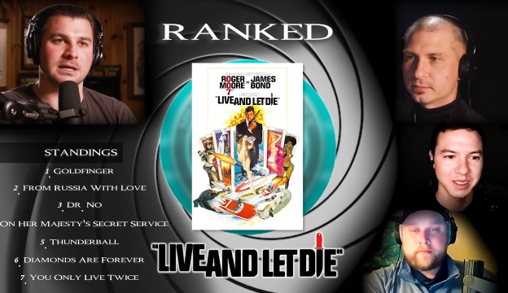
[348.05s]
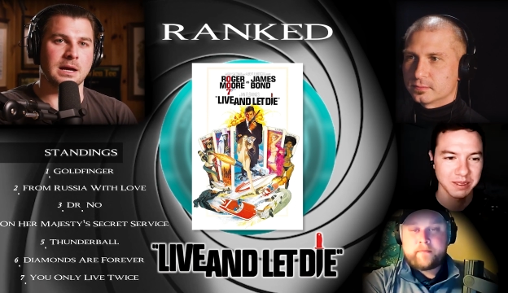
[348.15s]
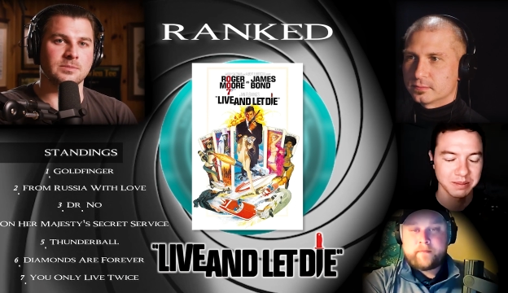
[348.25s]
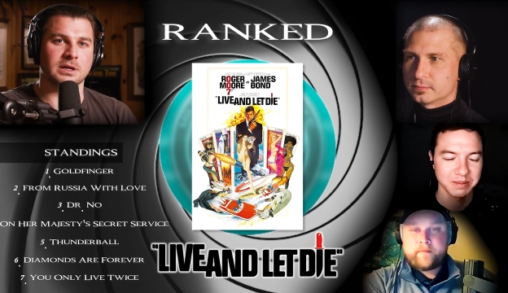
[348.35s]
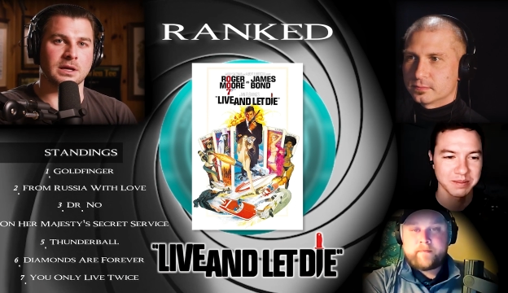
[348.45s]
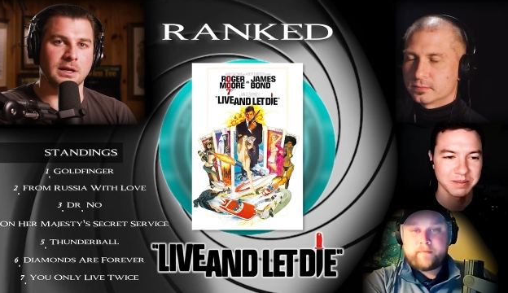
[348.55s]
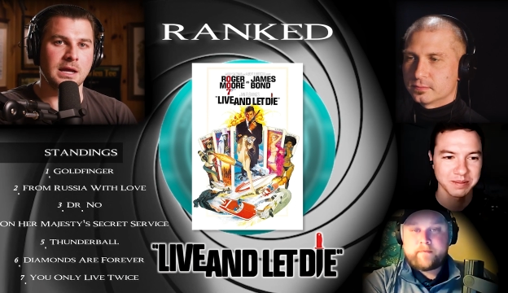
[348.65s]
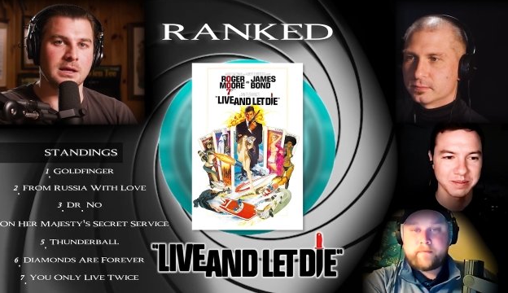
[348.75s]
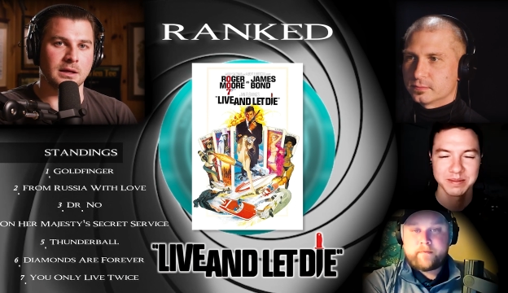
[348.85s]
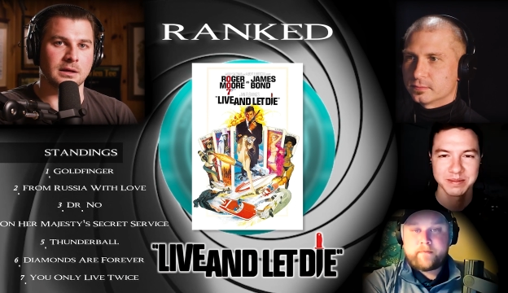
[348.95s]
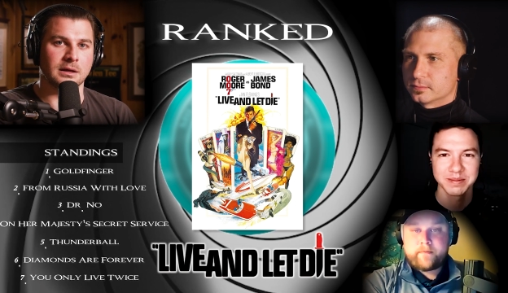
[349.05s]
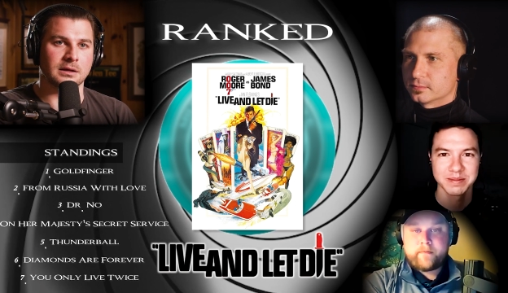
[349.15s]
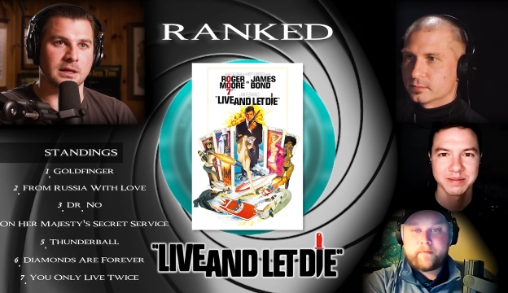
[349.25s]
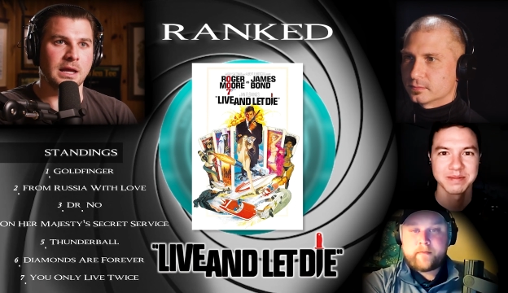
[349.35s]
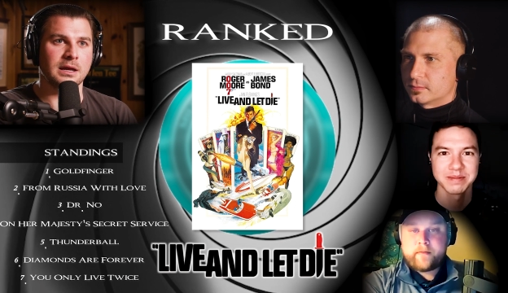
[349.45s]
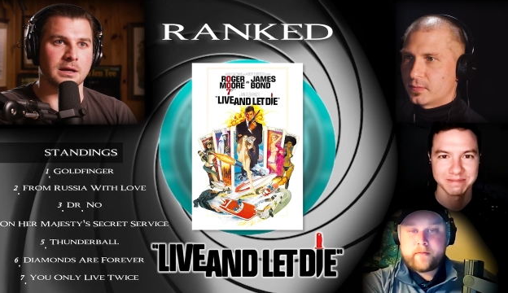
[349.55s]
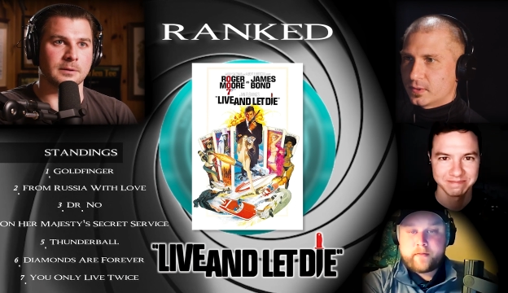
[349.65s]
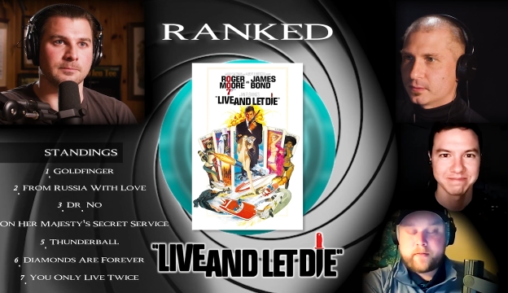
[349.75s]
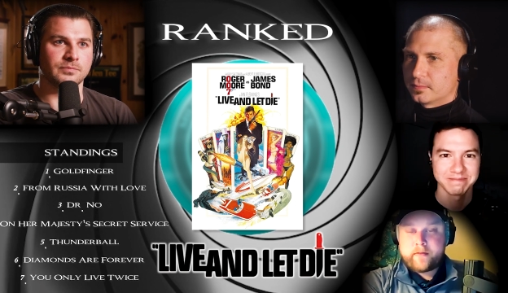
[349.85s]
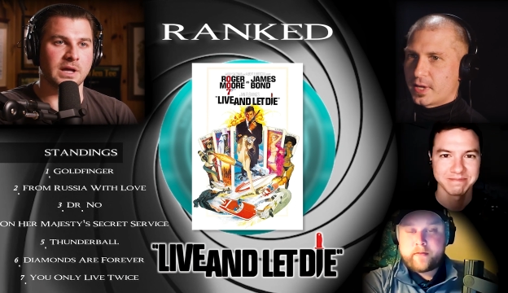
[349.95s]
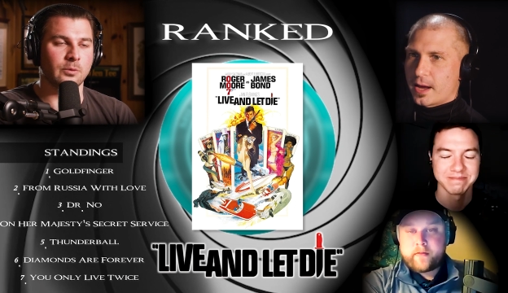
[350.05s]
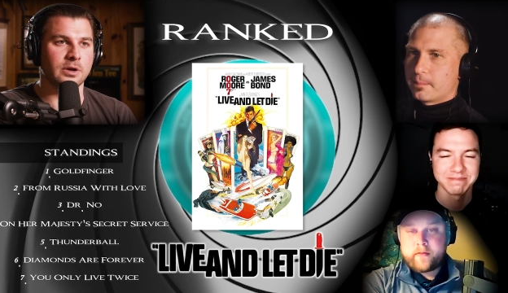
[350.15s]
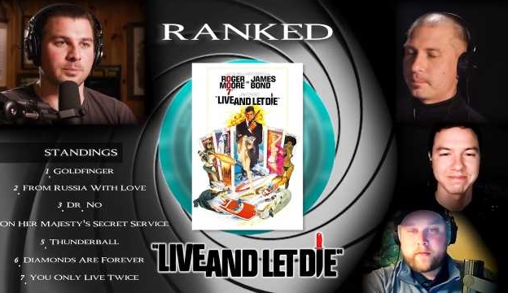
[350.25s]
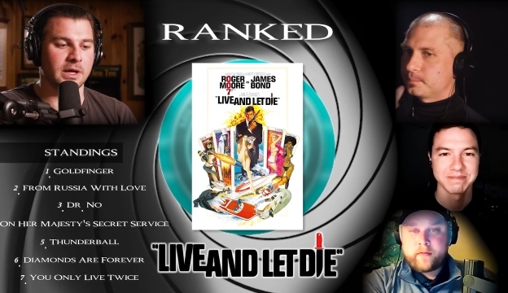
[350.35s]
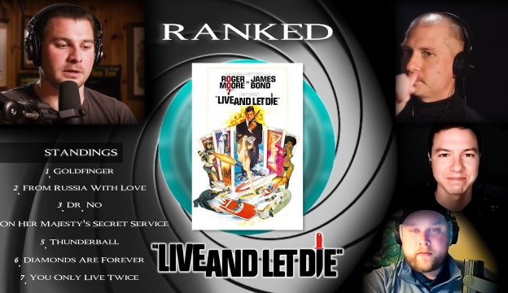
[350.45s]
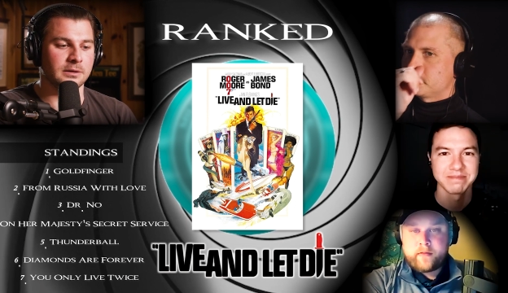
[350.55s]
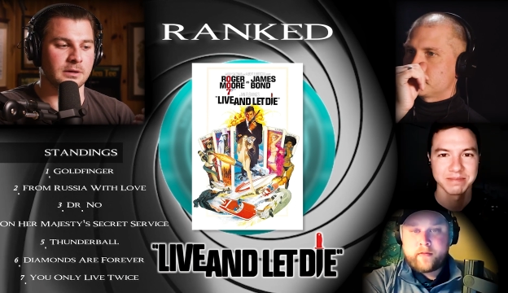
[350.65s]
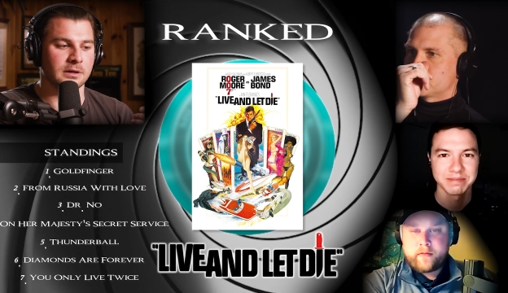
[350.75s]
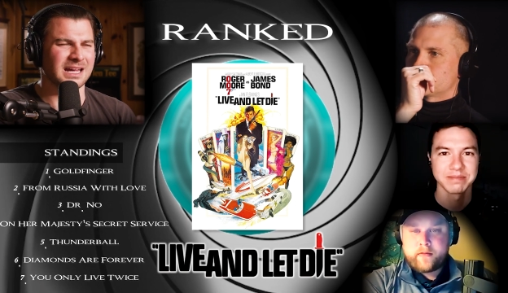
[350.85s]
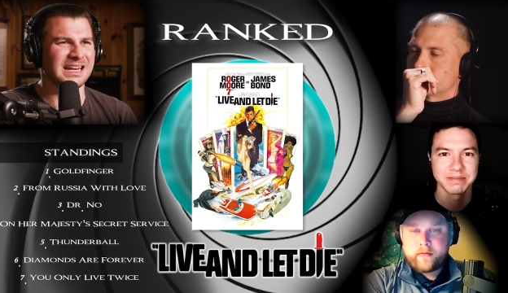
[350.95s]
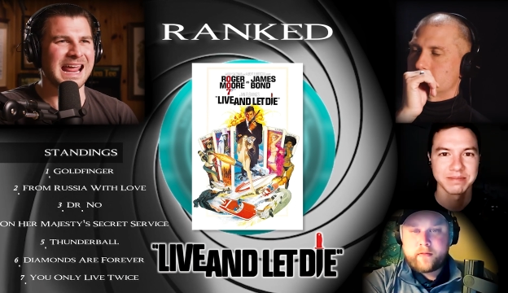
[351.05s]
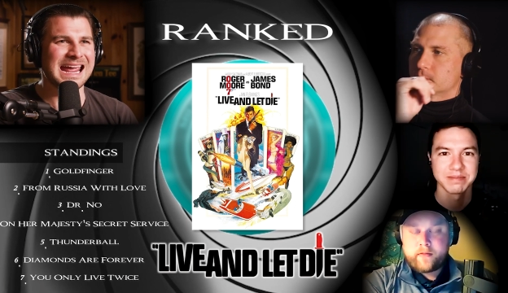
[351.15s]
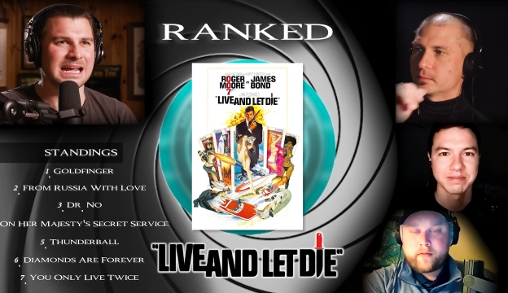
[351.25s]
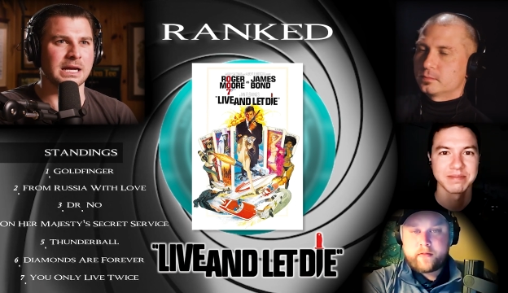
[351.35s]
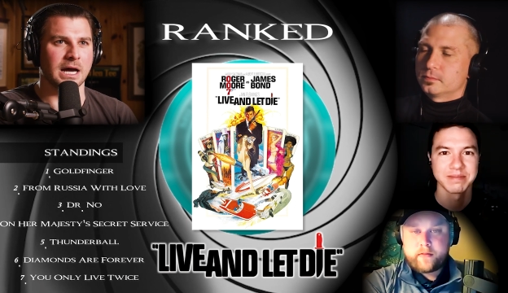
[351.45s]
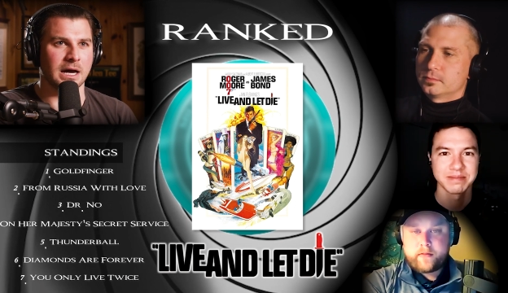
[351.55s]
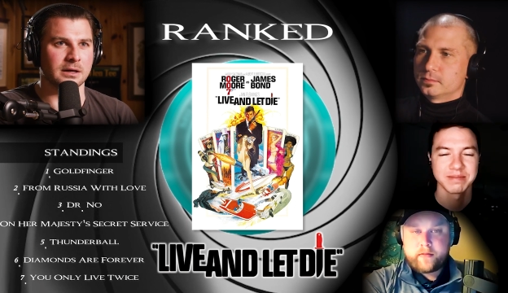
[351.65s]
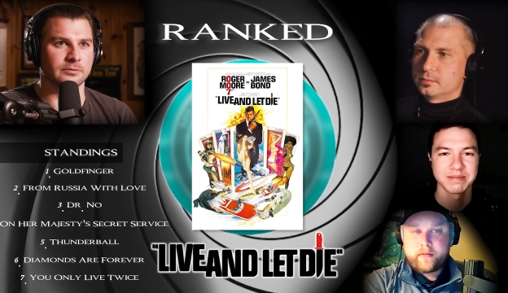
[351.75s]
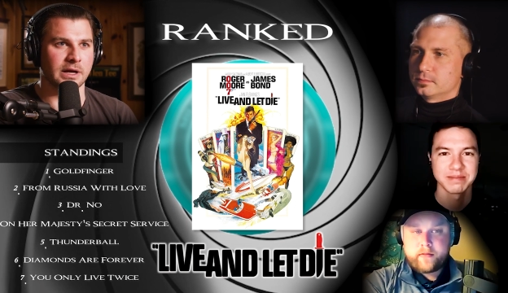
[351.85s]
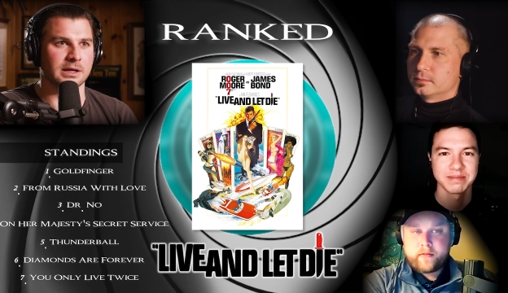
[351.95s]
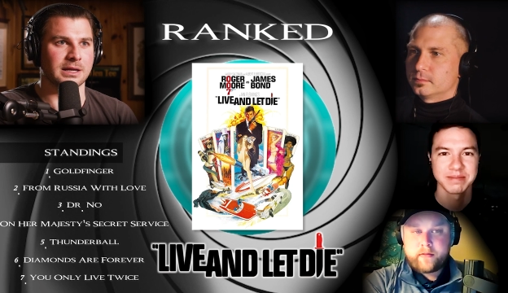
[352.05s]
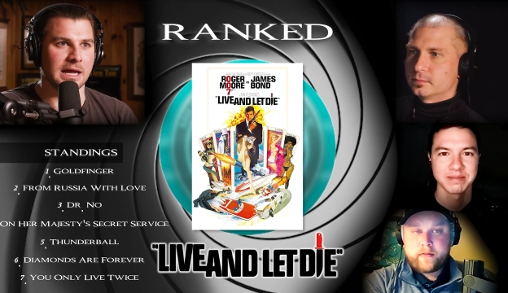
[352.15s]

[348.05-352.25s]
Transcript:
Speaker 1: time to uh, uh, Kanega. Uh, Yeah, that would have been Kananga, right?